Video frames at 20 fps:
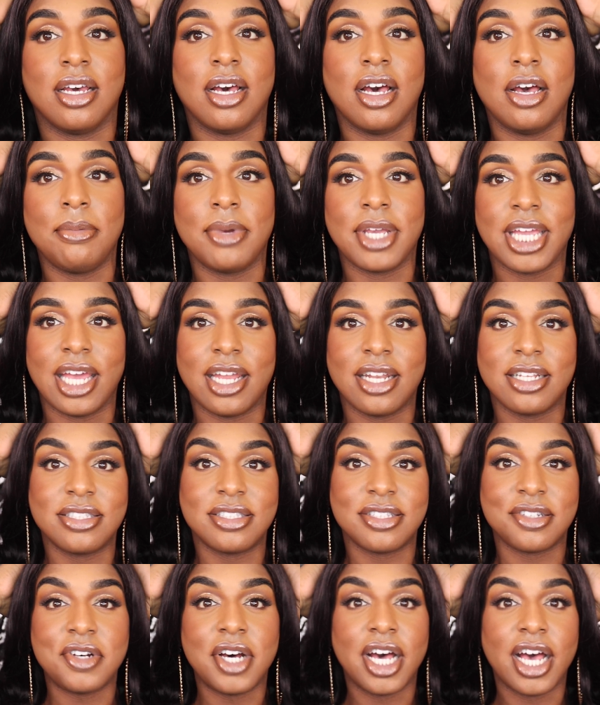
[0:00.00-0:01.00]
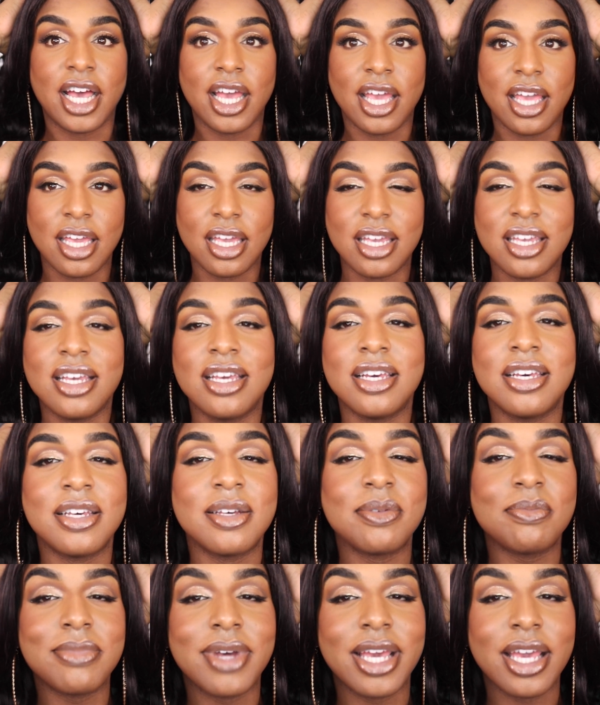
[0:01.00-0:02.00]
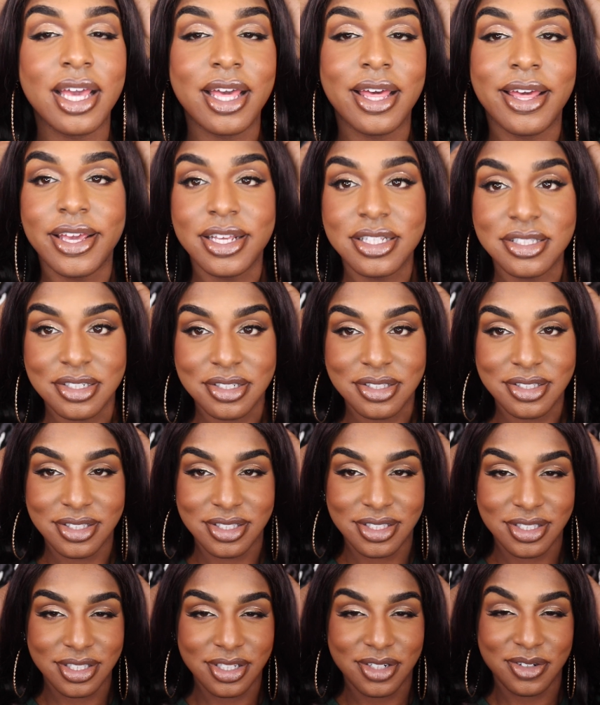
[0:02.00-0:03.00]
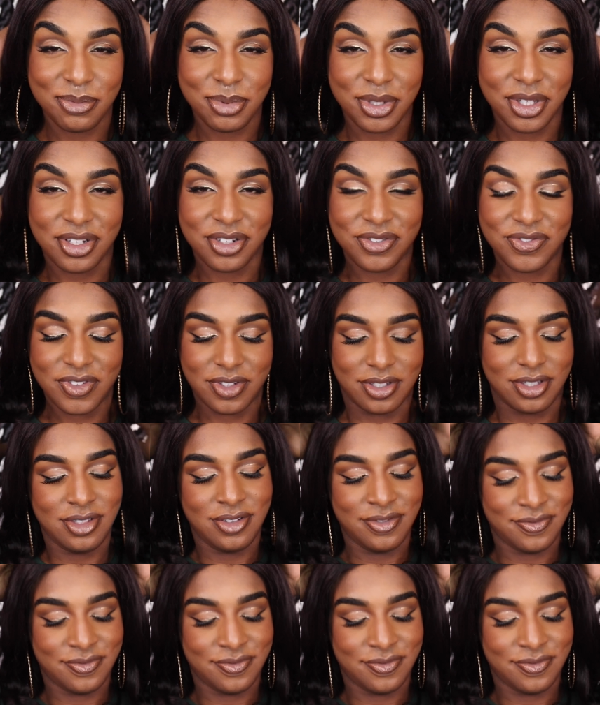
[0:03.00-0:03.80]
Oh my god, it's so hot. My eyes are so beautiful.